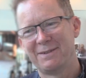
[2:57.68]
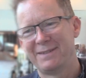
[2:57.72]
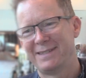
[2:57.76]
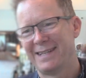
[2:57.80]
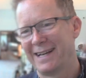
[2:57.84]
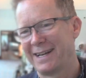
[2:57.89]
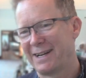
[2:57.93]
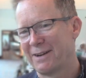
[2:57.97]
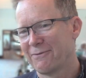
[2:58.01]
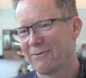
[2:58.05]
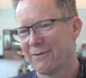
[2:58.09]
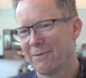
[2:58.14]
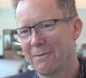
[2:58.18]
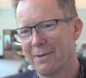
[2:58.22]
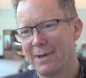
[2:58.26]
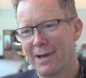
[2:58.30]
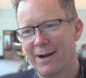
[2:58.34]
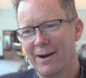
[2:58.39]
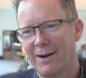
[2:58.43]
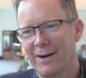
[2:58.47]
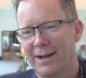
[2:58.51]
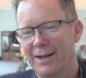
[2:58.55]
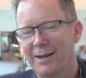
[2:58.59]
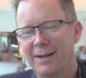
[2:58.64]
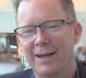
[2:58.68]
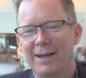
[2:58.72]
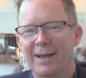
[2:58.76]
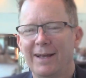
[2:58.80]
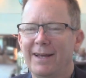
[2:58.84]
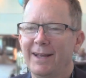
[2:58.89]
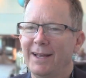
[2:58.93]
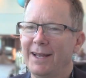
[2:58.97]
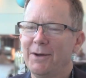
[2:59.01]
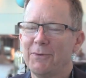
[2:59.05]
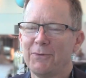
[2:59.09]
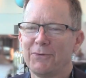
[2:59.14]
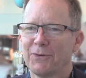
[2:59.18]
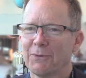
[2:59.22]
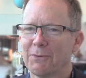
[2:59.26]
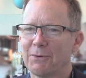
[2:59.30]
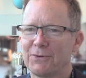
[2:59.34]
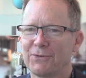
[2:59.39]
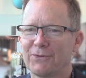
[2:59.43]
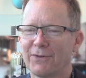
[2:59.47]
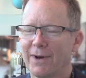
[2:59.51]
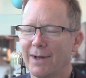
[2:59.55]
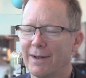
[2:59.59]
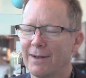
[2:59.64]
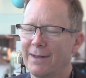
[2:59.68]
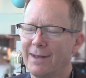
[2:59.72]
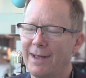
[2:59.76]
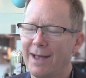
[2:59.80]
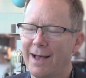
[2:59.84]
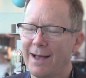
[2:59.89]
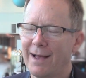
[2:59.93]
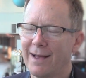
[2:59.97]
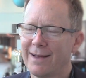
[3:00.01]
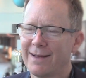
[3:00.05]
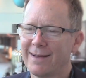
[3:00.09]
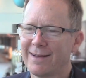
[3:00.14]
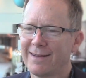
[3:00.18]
would take it from there. And it was so much fun. Yeah.